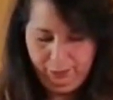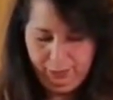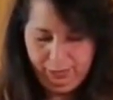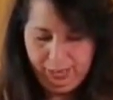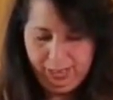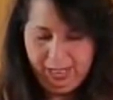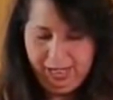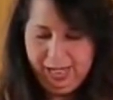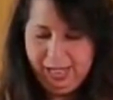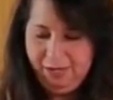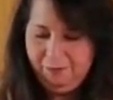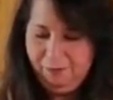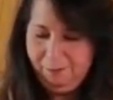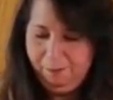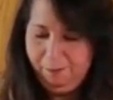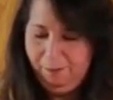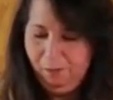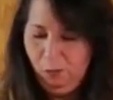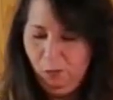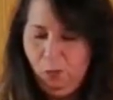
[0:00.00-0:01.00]
I have
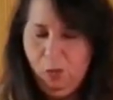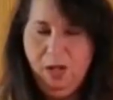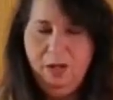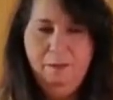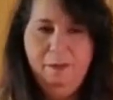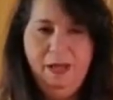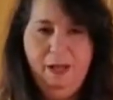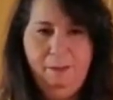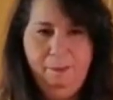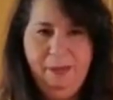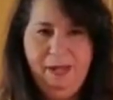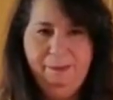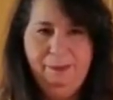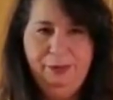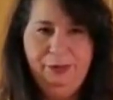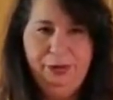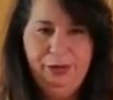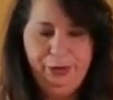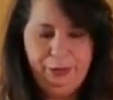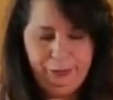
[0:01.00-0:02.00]
one bell
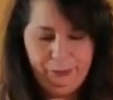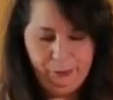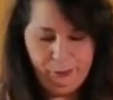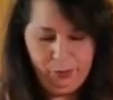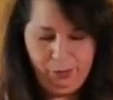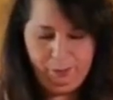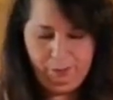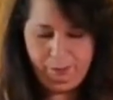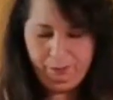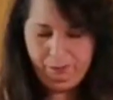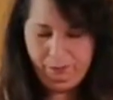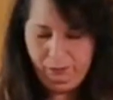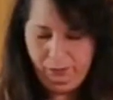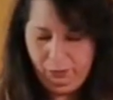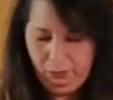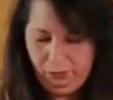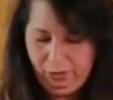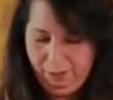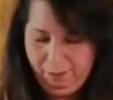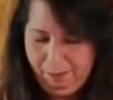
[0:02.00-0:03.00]
pepper here, one
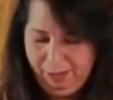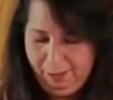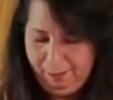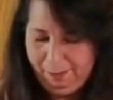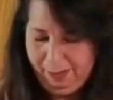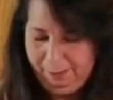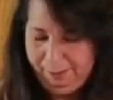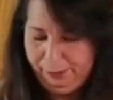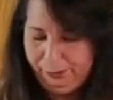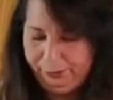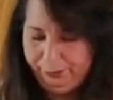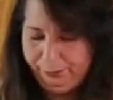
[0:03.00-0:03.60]
green bell pepper.